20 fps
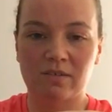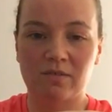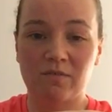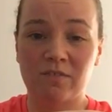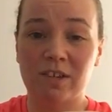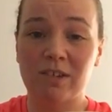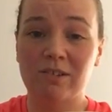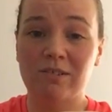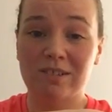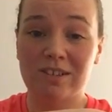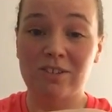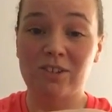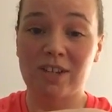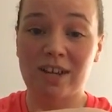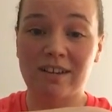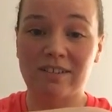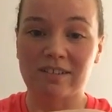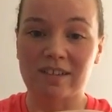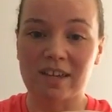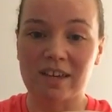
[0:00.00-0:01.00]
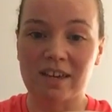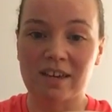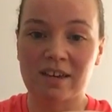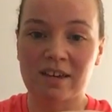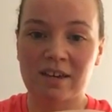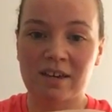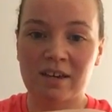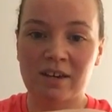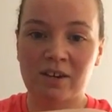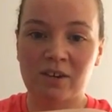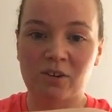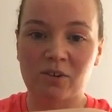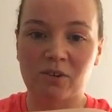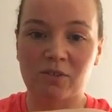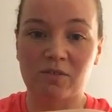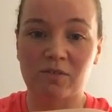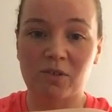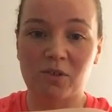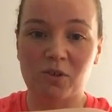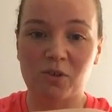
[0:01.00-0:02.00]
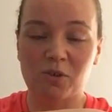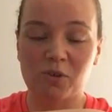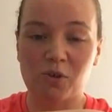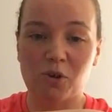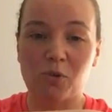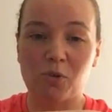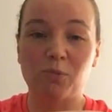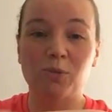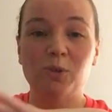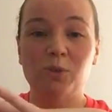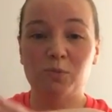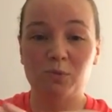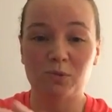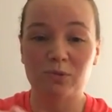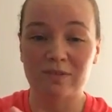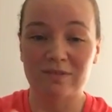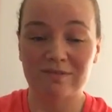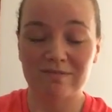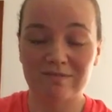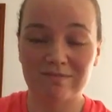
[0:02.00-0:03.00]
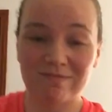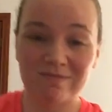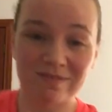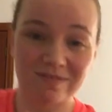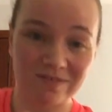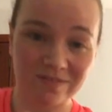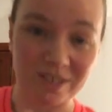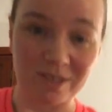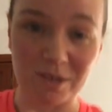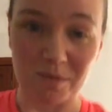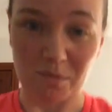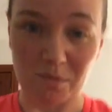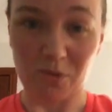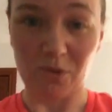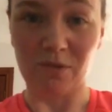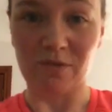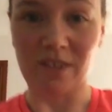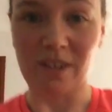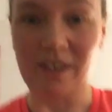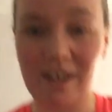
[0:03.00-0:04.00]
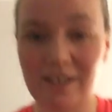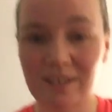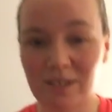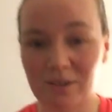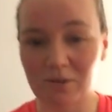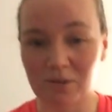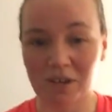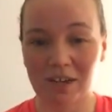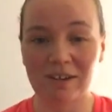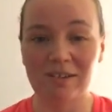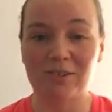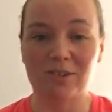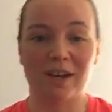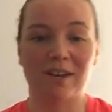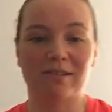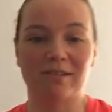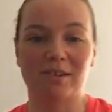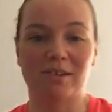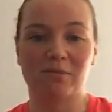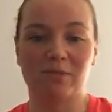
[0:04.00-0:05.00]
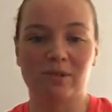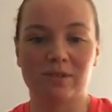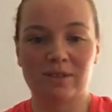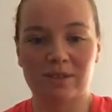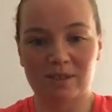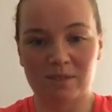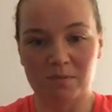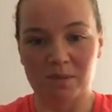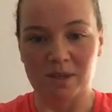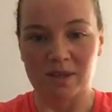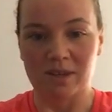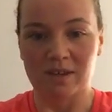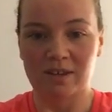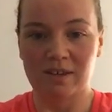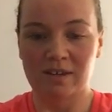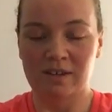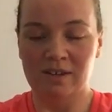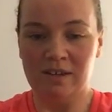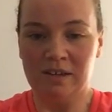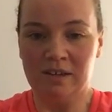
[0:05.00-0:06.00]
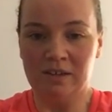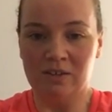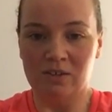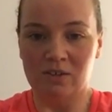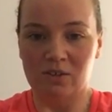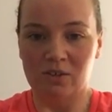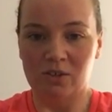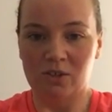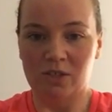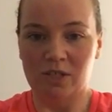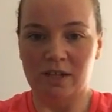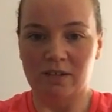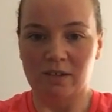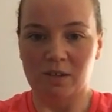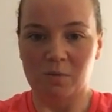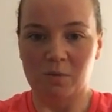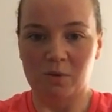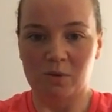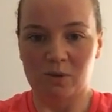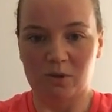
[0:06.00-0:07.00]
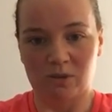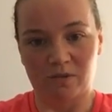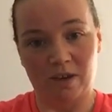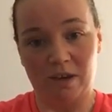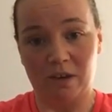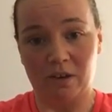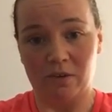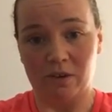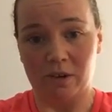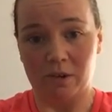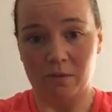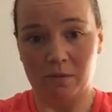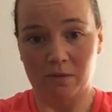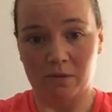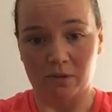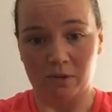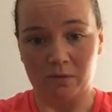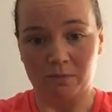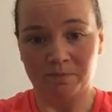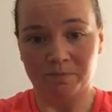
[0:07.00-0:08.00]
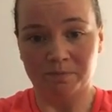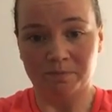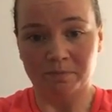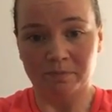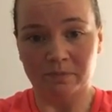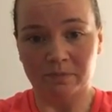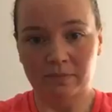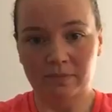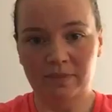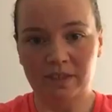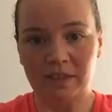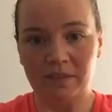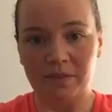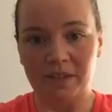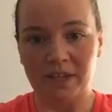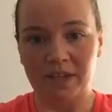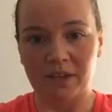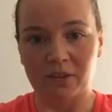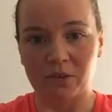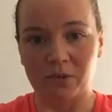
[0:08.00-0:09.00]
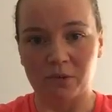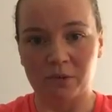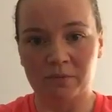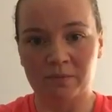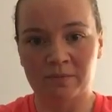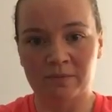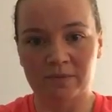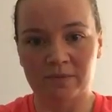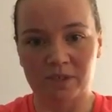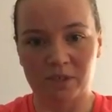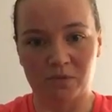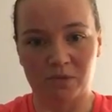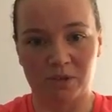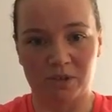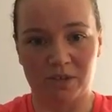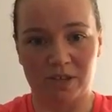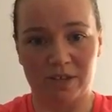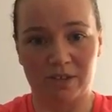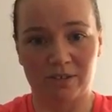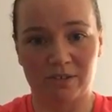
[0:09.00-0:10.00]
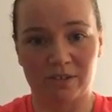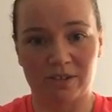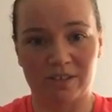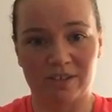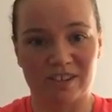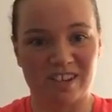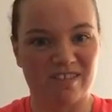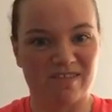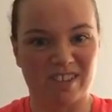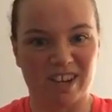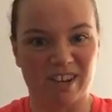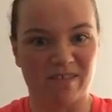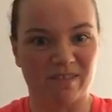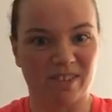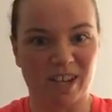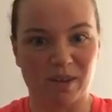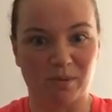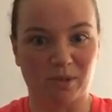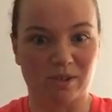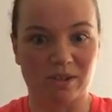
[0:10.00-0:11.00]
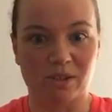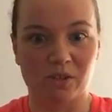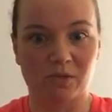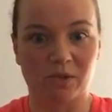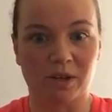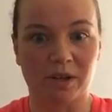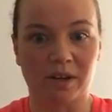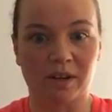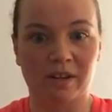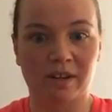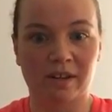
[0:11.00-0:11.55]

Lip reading: fairly gently. You almost won't feel it moving. That's how kind of gentle I want it to be. Just gently push your finger up through and let it go. And you want to do that sort of 3 to 5 times on each one,